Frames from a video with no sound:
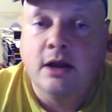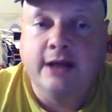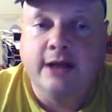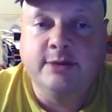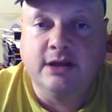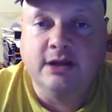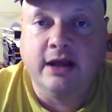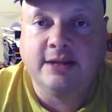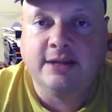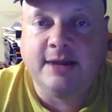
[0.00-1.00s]
And he'll be
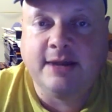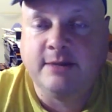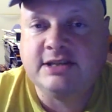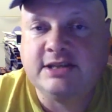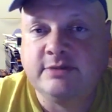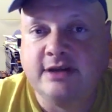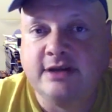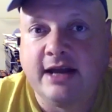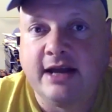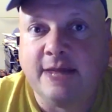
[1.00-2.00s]
lying in the back benches with
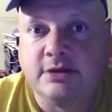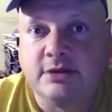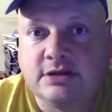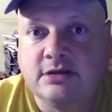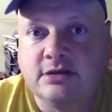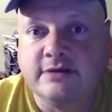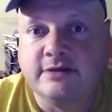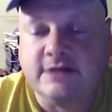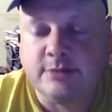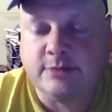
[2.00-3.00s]
Diane Abbott's knife
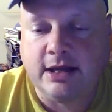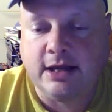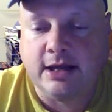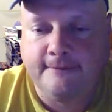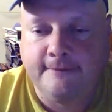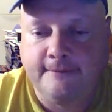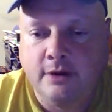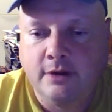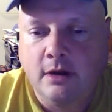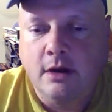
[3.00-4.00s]
in his back.
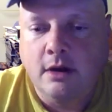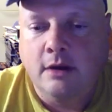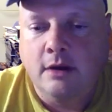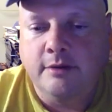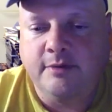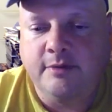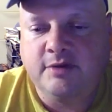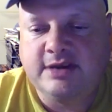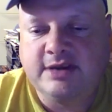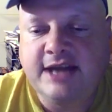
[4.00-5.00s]
The
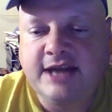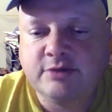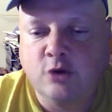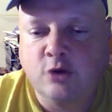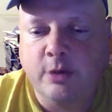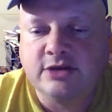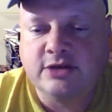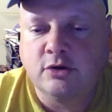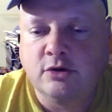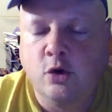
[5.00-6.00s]
danger with Corbyn is
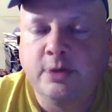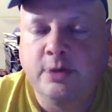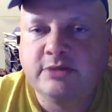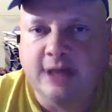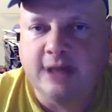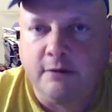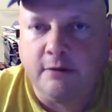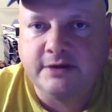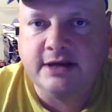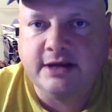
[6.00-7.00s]
not Corbyn himself.
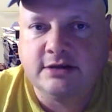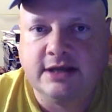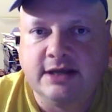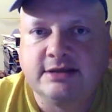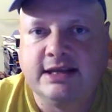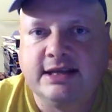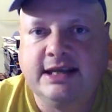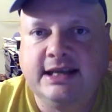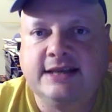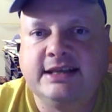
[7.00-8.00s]
The danger is that
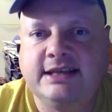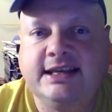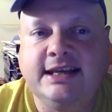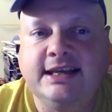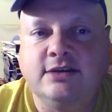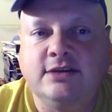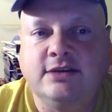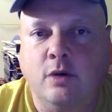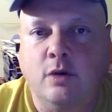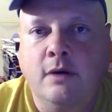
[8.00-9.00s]
he is the key in the
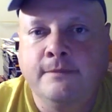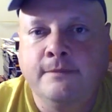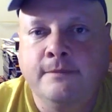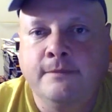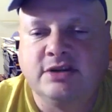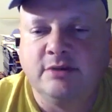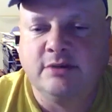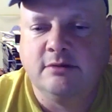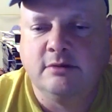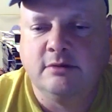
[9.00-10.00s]
door to some
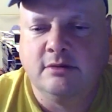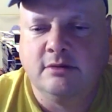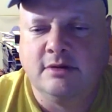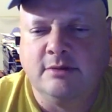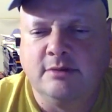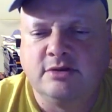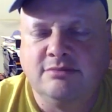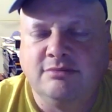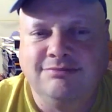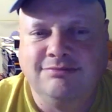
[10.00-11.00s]
of the most
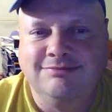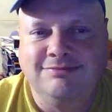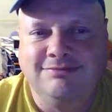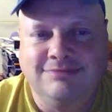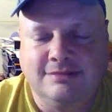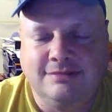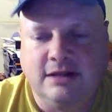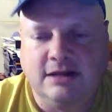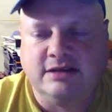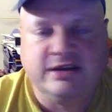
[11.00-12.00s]

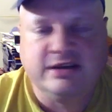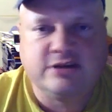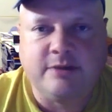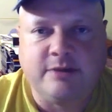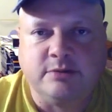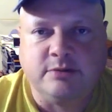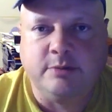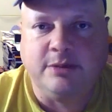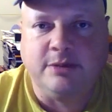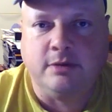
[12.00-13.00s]
utterly disreputable
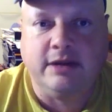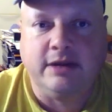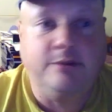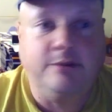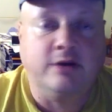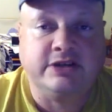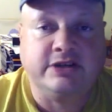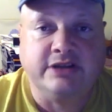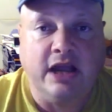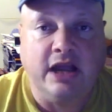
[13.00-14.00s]
people in
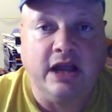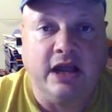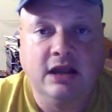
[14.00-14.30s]
politics today.